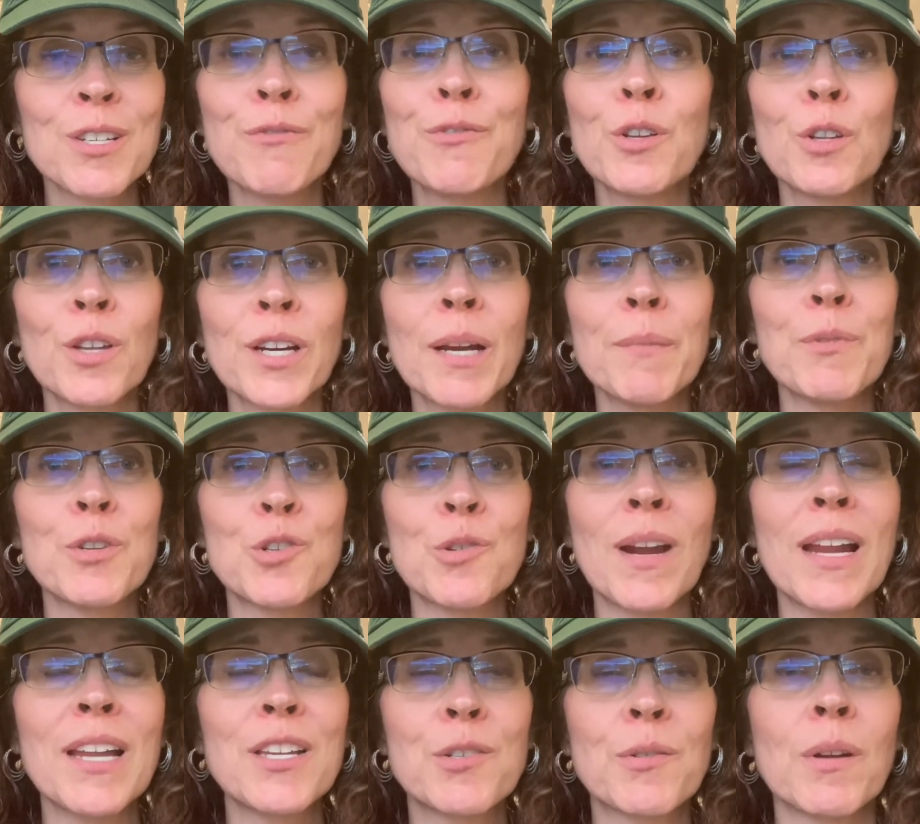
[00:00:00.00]
If you look up the
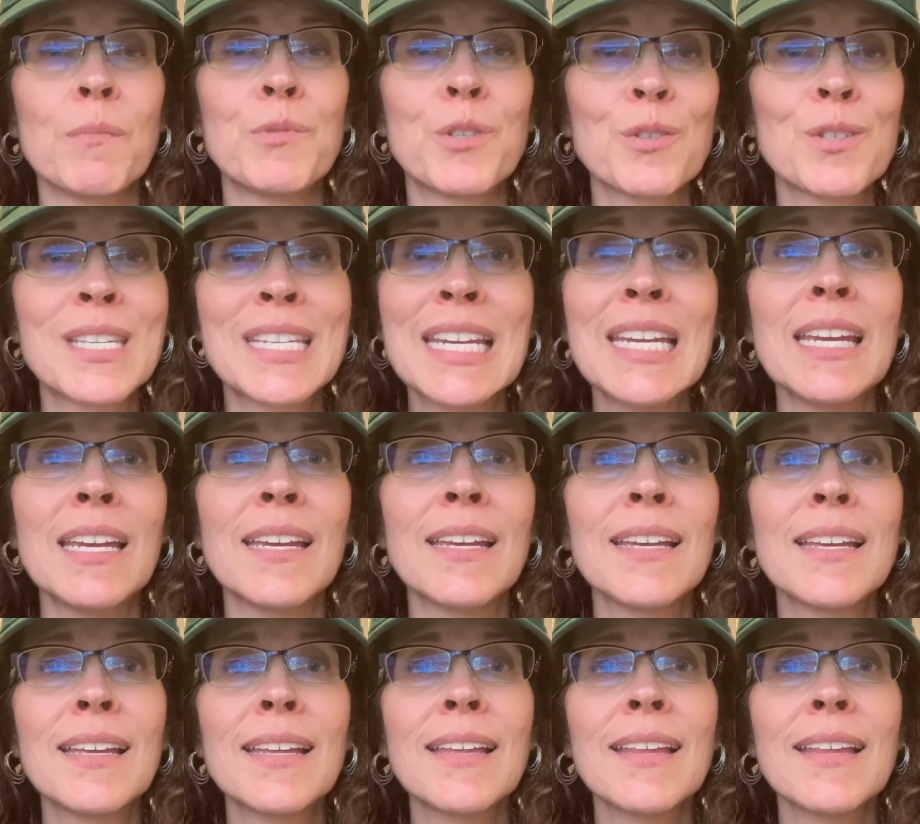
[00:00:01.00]
transcript, you'll see